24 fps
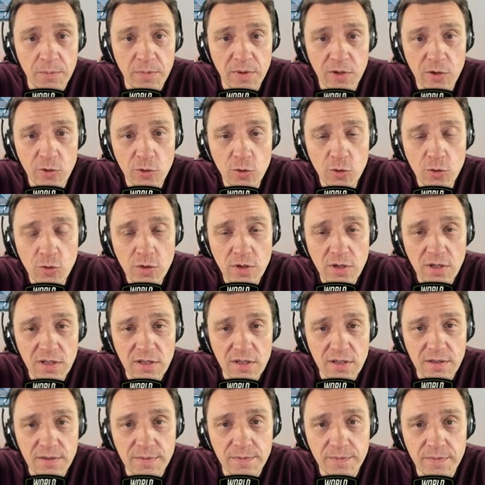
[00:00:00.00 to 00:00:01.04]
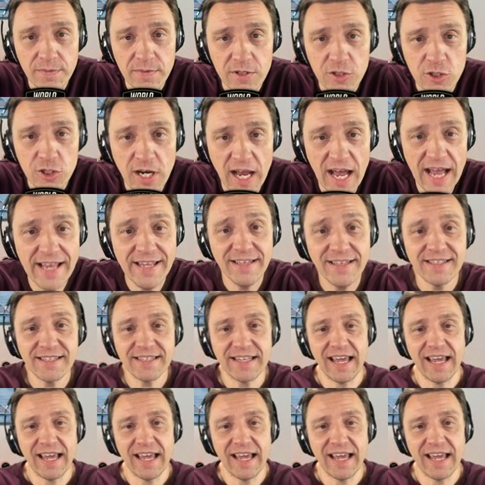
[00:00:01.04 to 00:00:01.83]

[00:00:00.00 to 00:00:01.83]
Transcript: Balloon, giant